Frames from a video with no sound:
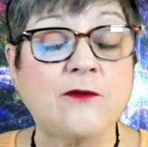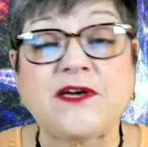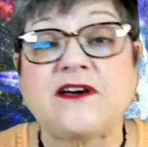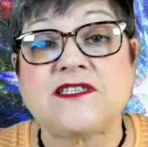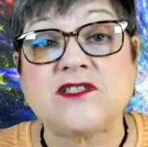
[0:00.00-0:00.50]

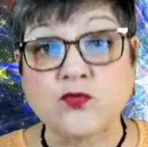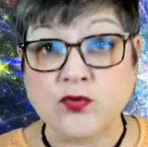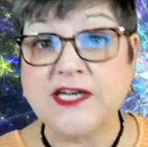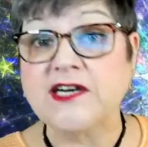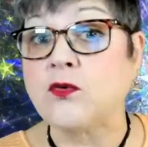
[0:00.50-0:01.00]
because the
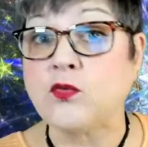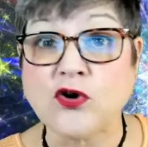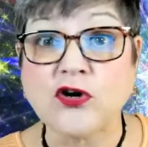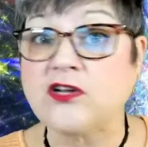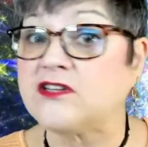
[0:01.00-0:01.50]
real
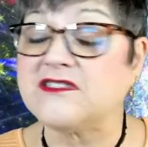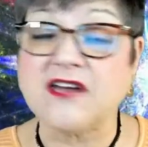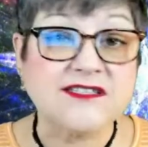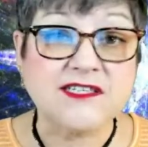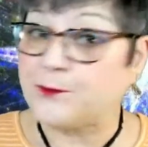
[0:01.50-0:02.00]
world
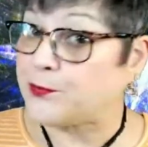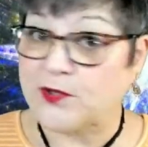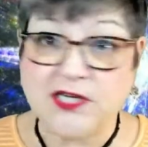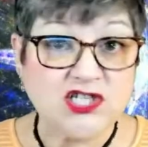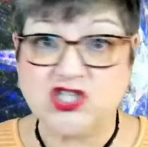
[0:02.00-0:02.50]
doesn't
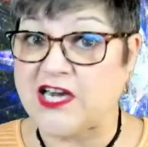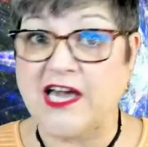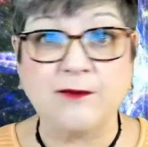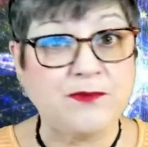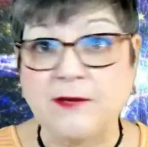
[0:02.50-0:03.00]

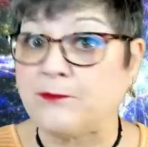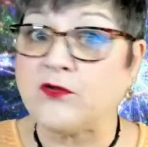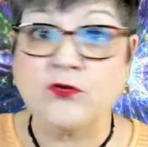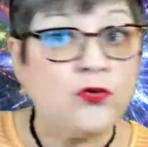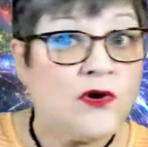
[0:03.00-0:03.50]
appreciate people
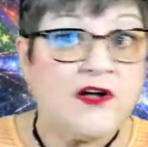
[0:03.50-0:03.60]
who